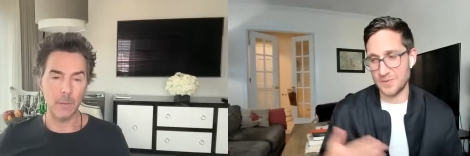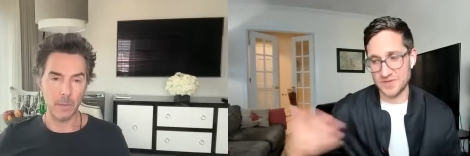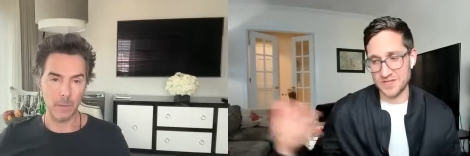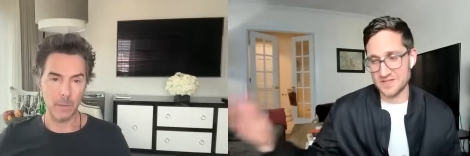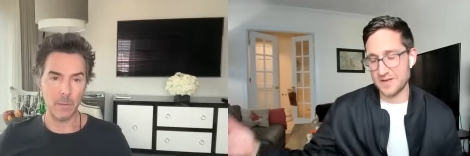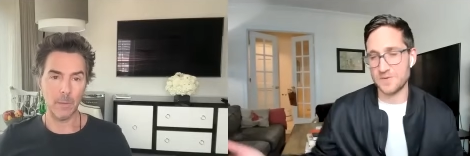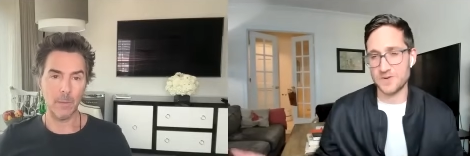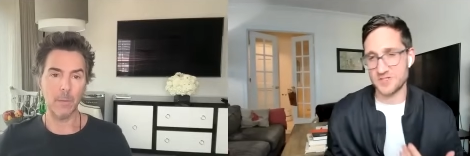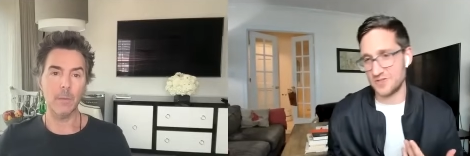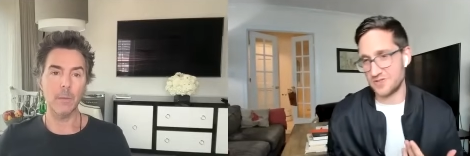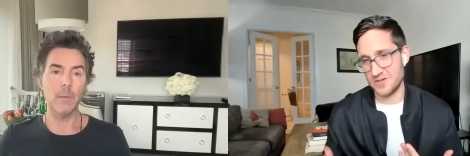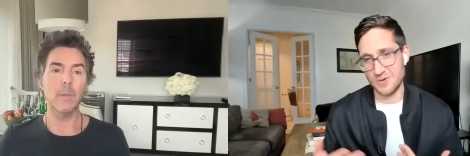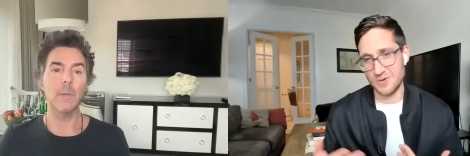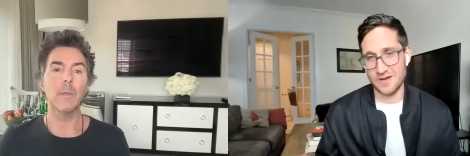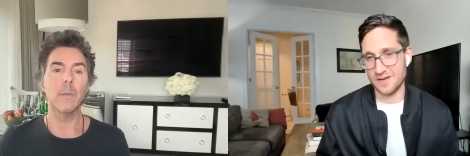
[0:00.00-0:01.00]
Speaker 1: what the Duffers are
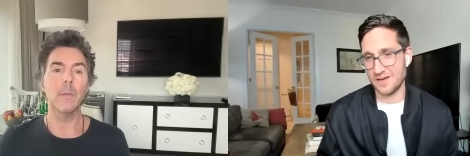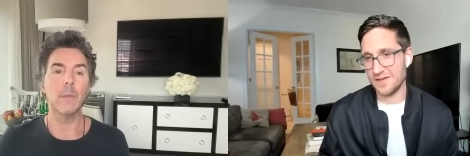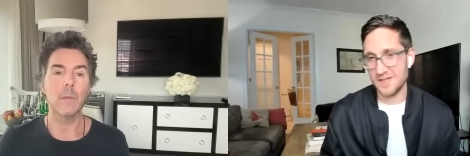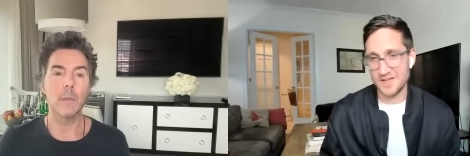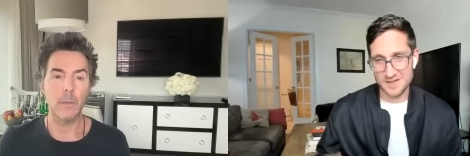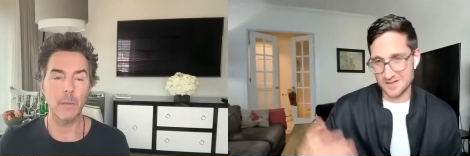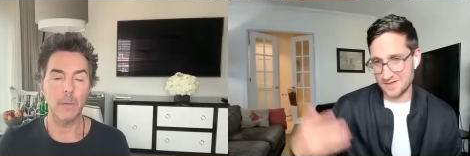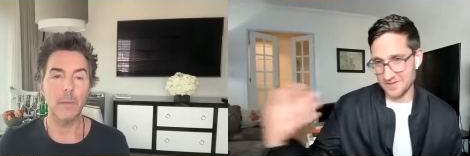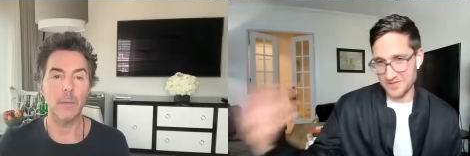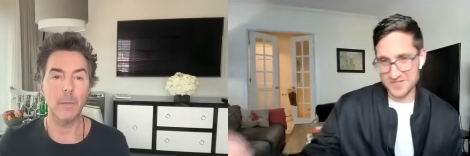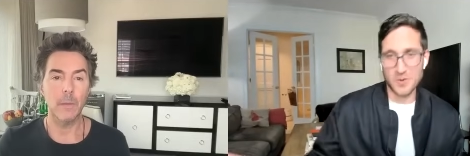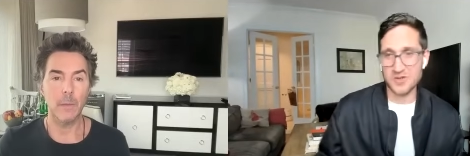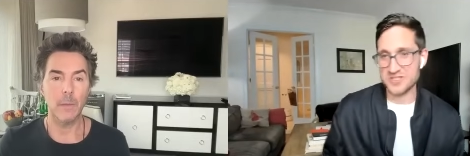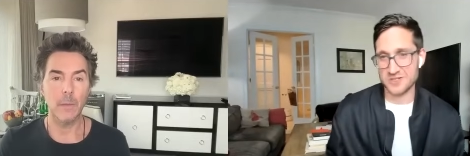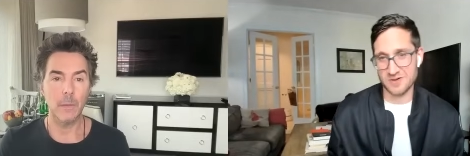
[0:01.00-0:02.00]
doing on the
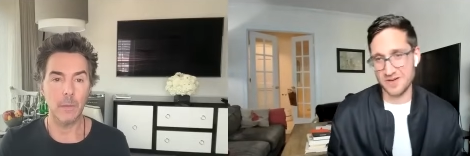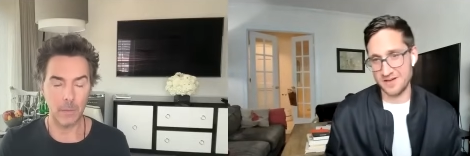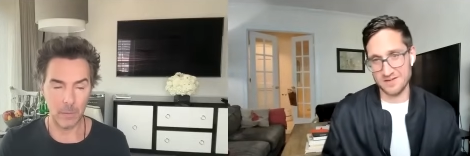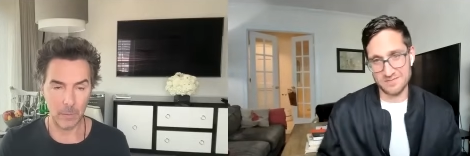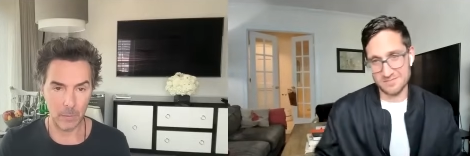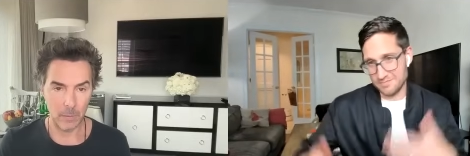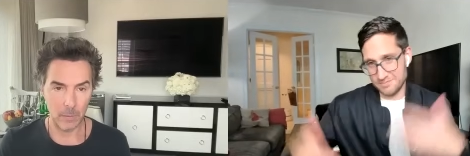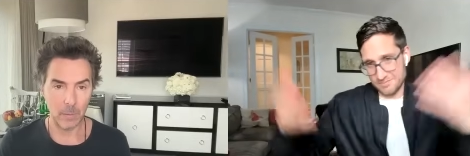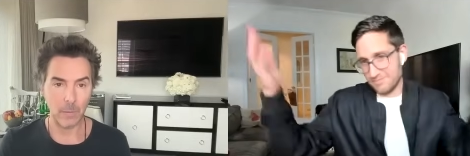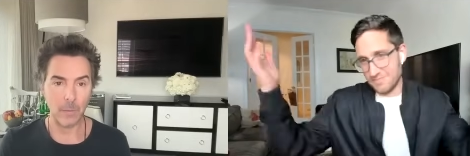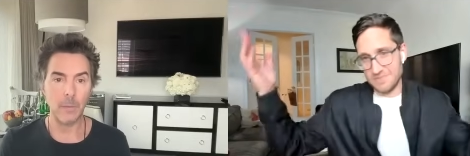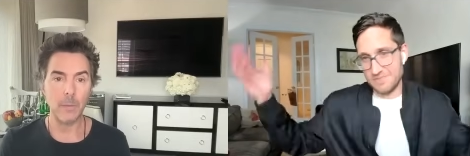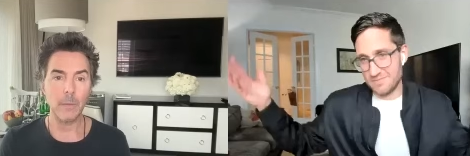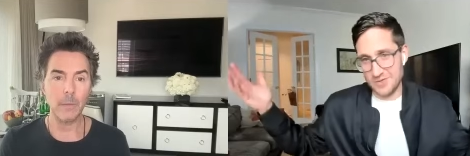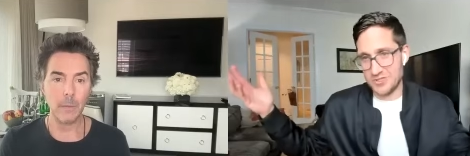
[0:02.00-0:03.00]
small screen
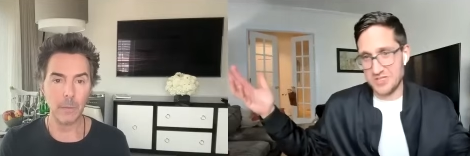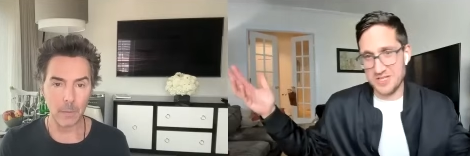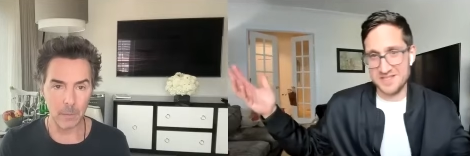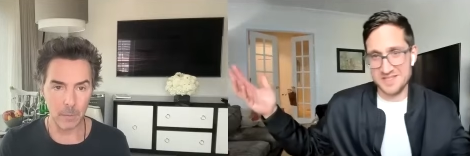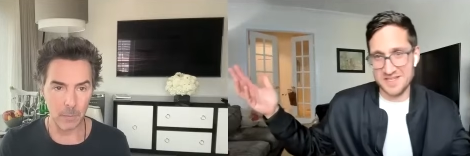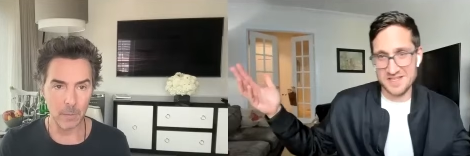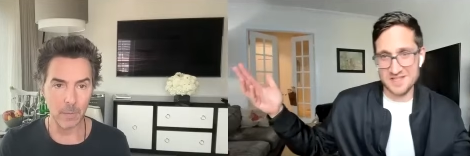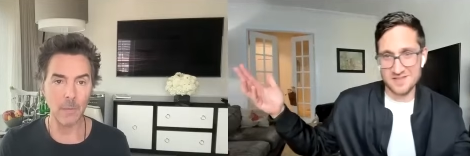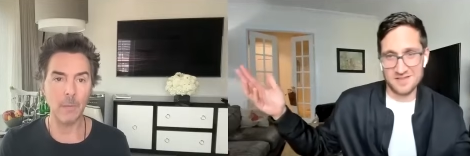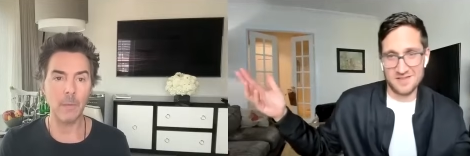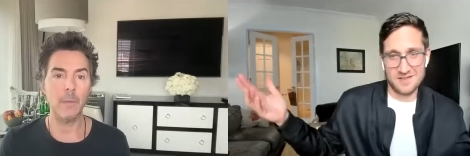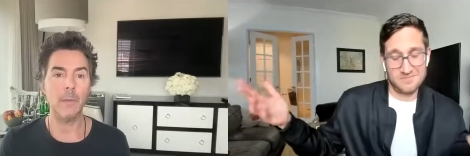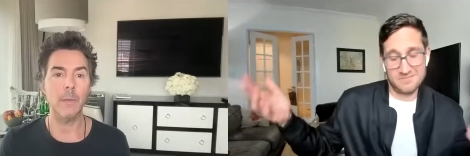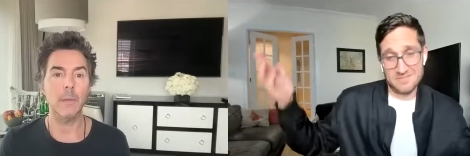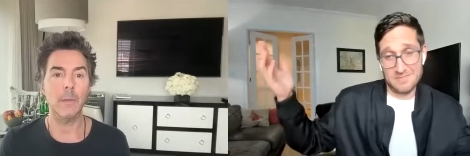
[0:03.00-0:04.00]
could just as
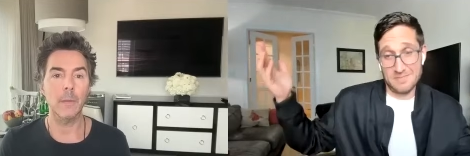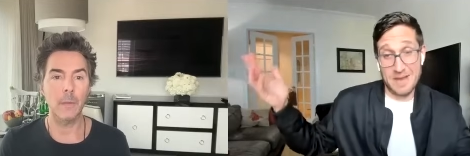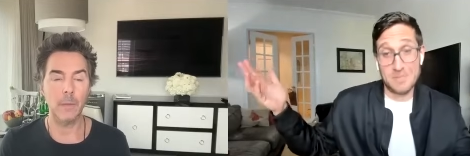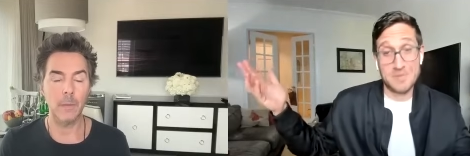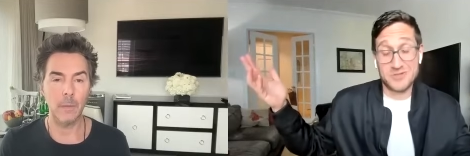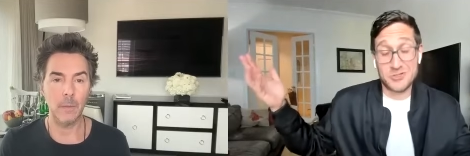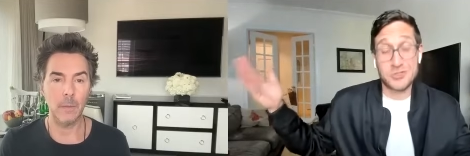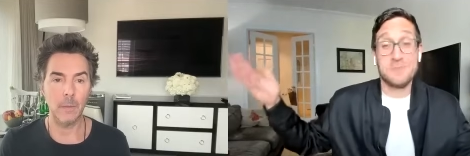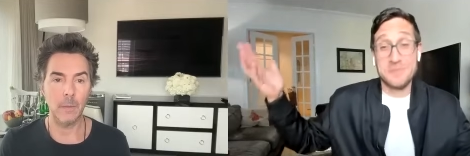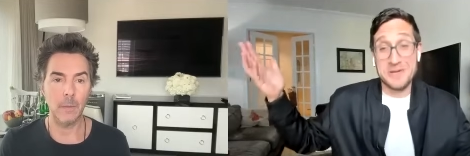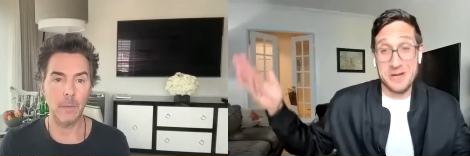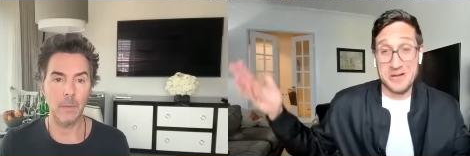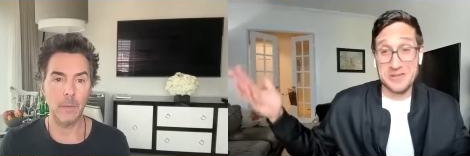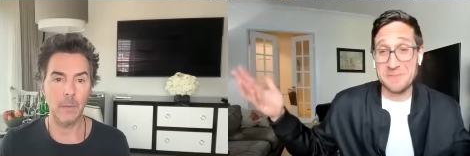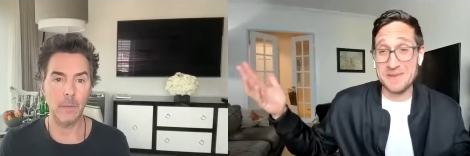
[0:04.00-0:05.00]
easily, maybe should
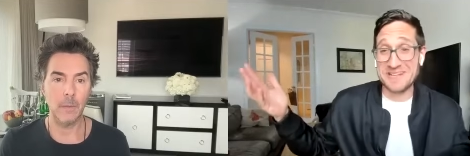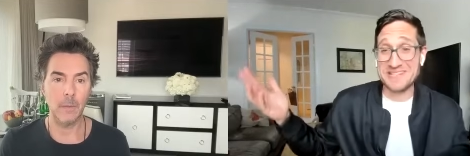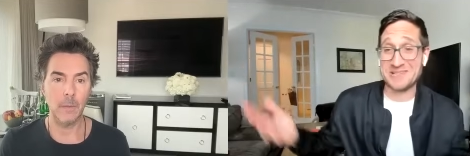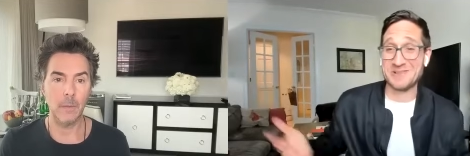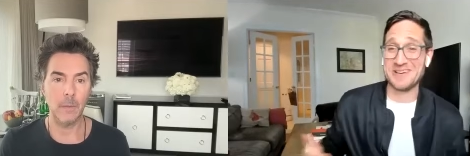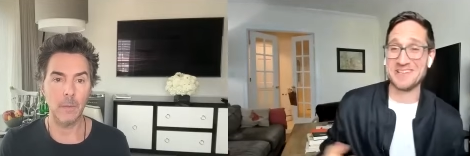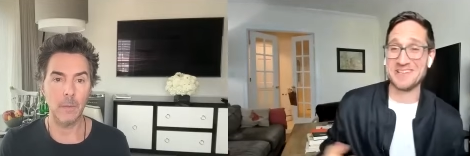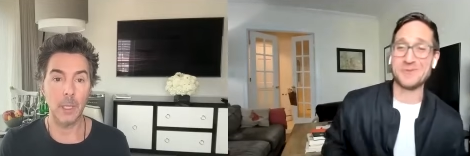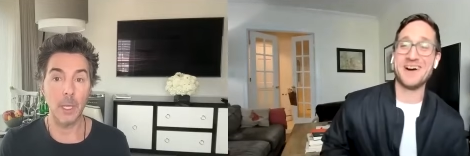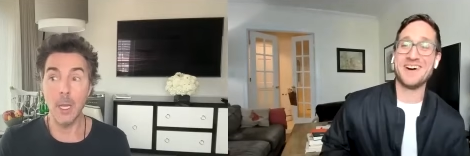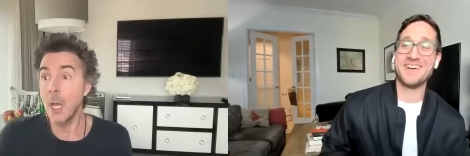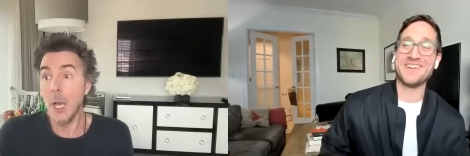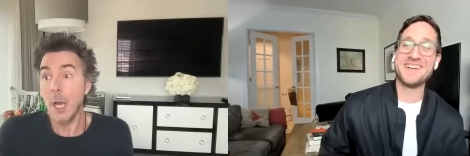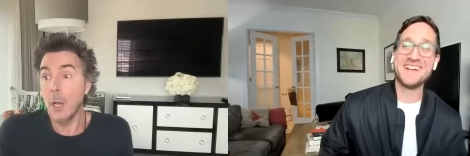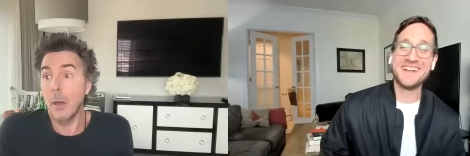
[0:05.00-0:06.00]
be on the big screen as
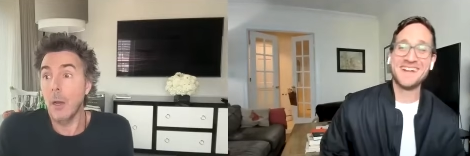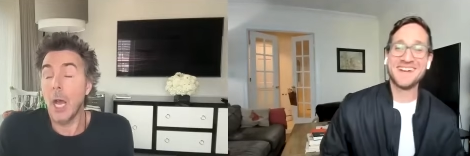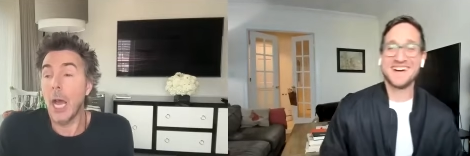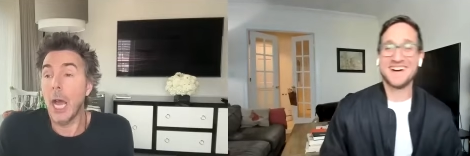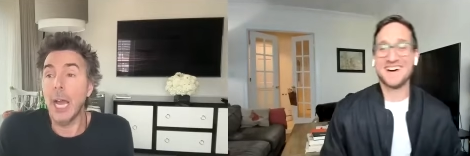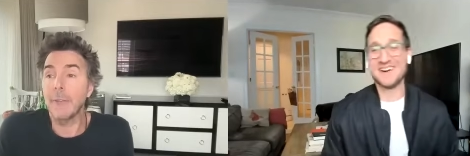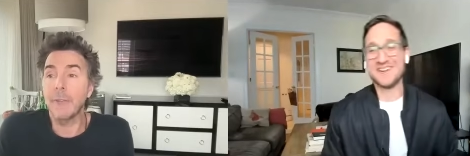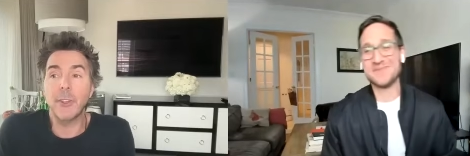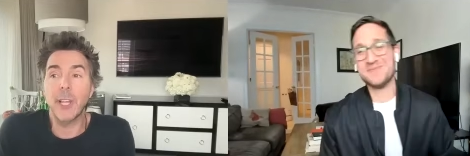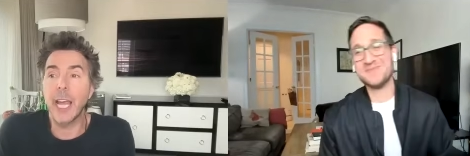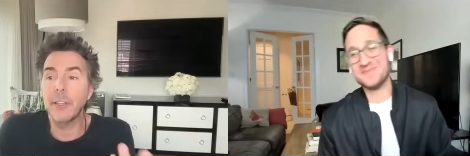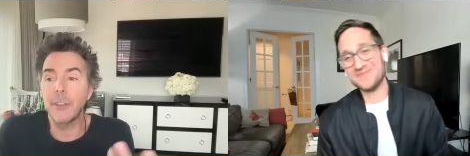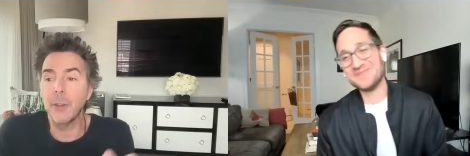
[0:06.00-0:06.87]
well. Um, I've said